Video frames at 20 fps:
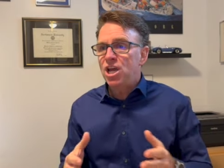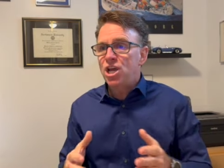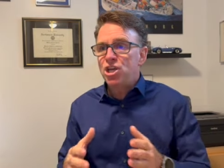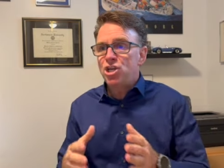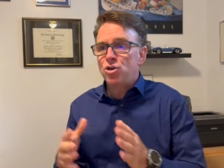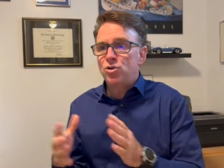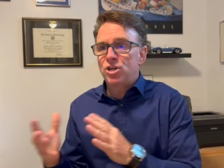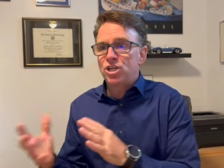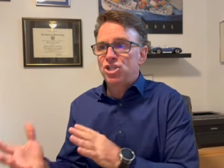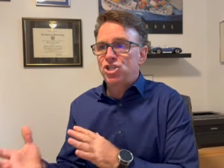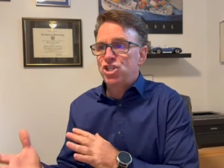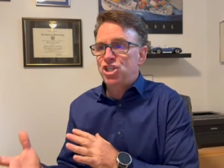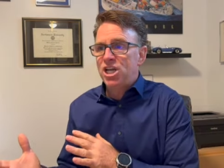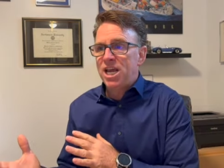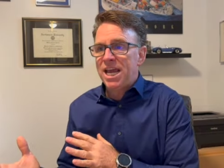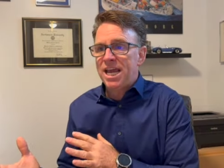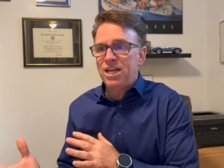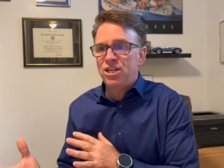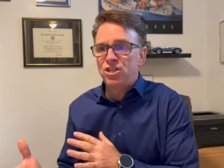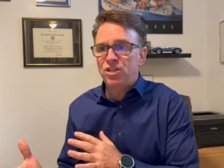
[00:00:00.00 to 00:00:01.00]
You can
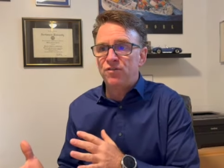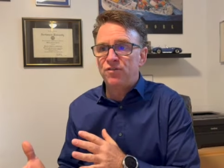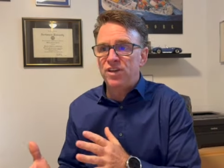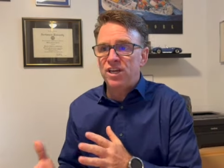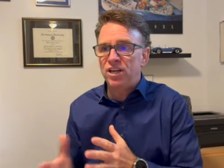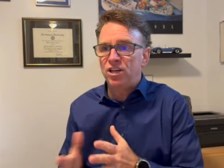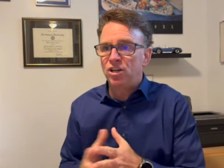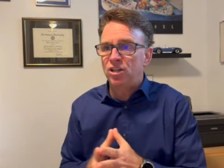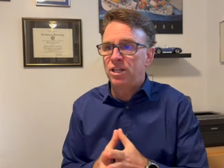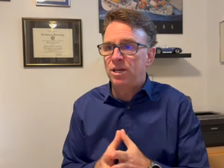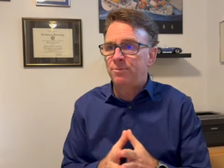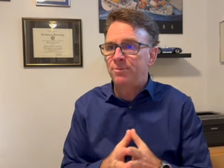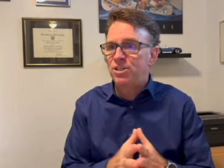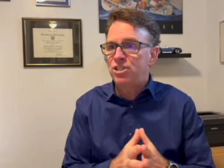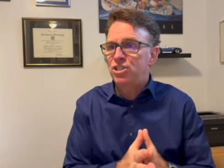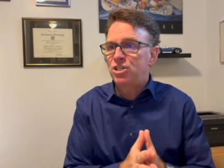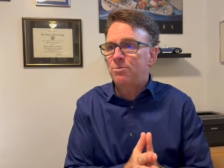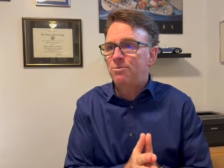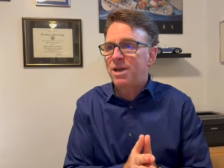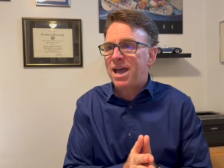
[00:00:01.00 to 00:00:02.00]
change the vehicle
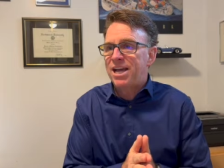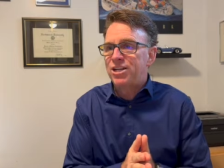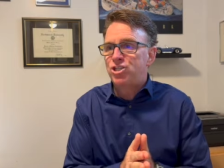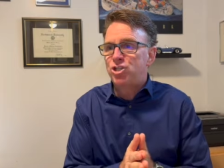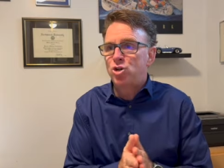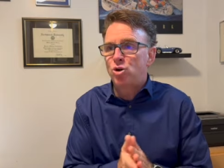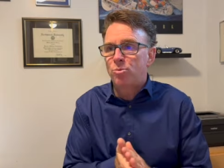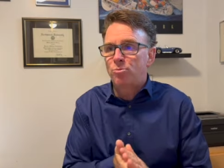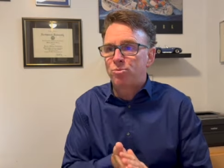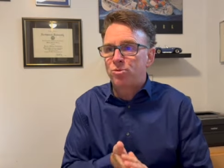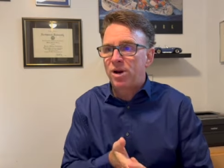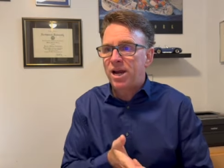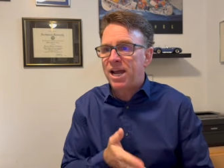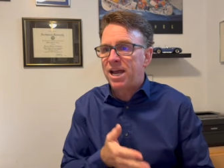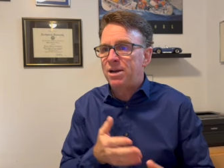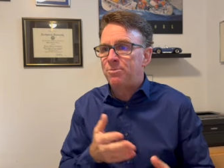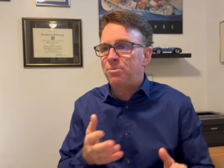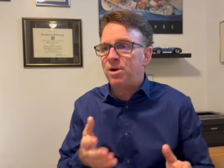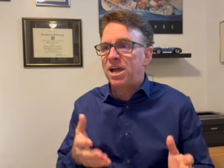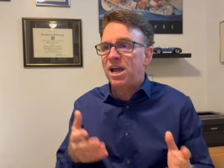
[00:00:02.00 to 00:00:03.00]
image to match your
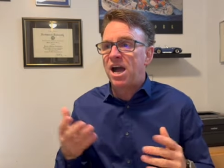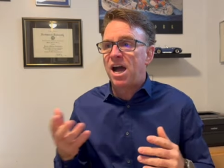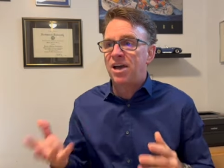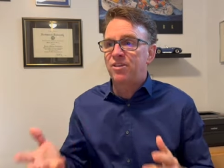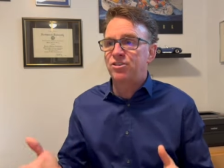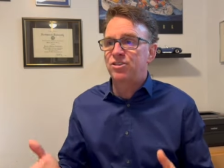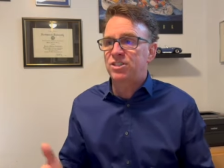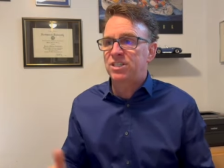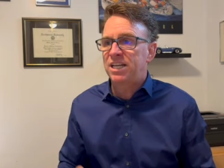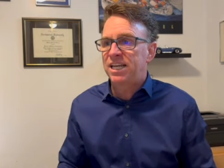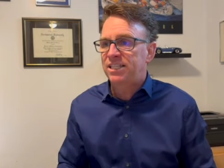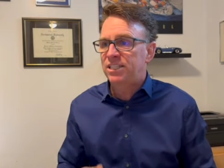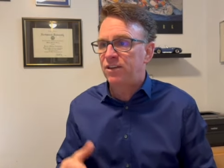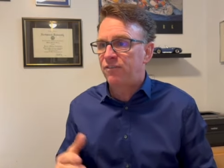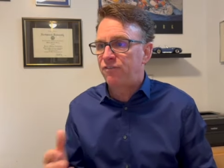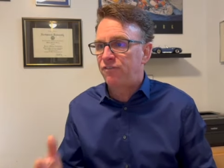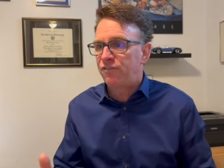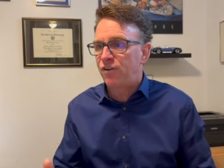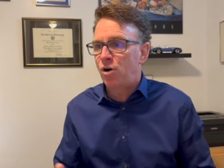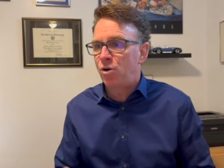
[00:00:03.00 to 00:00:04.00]
brand by either selecting
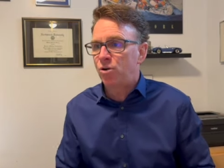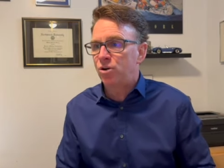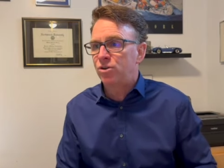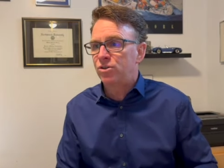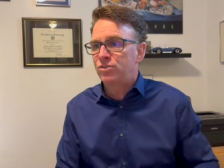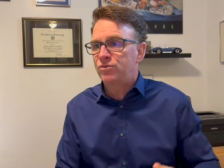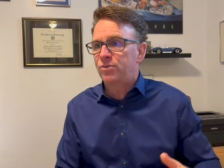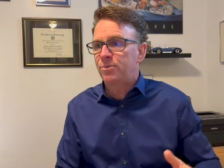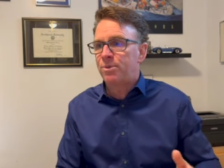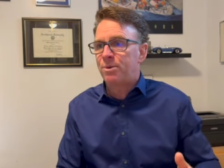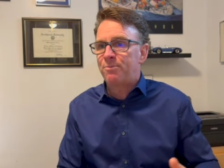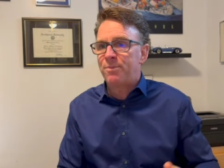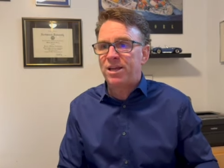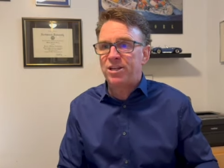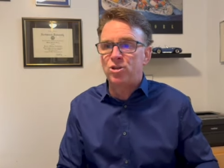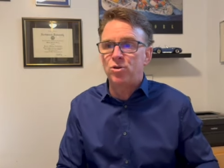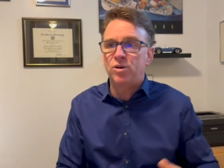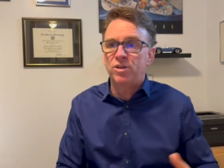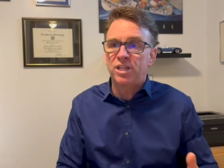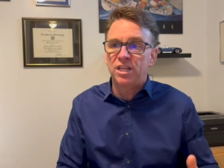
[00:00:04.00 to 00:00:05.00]
photos from the
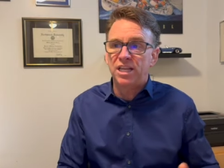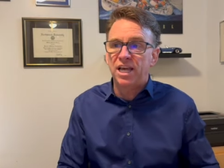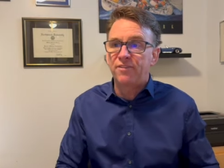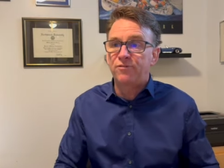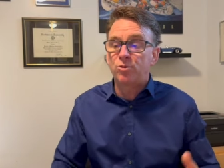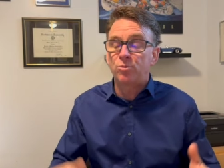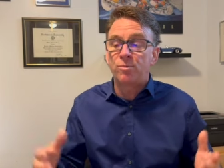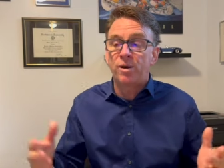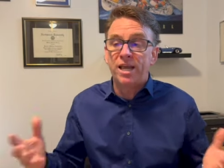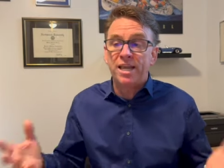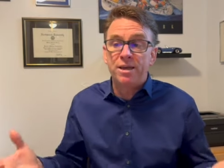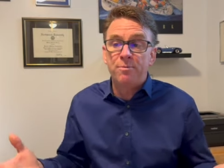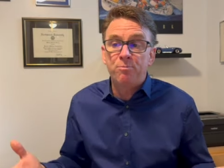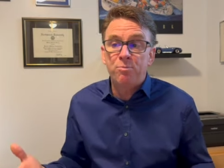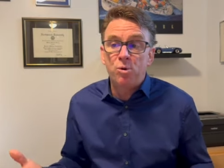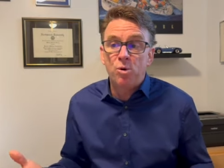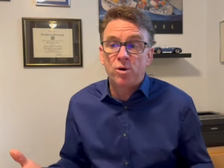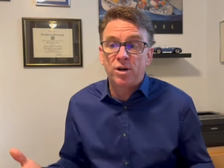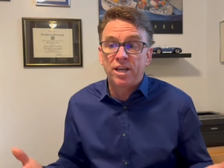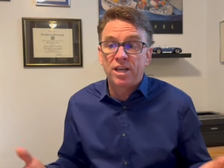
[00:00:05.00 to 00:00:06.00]
menu on the left or by
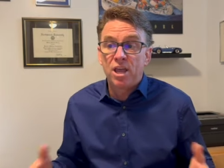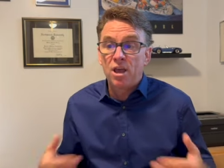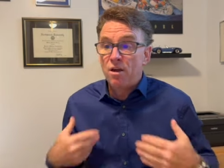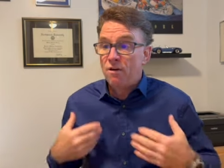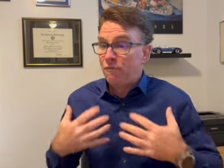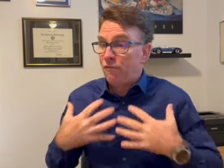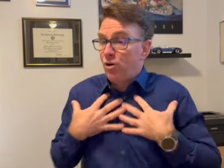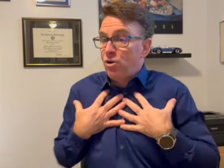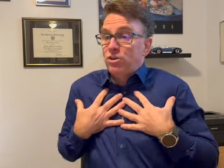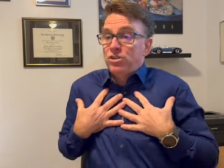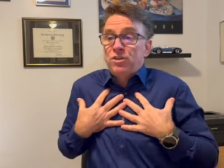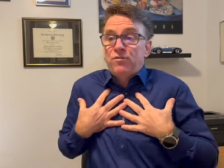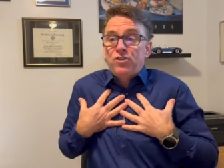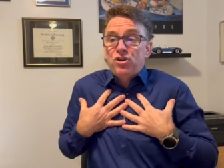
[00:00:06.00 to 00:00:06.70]
importing photos of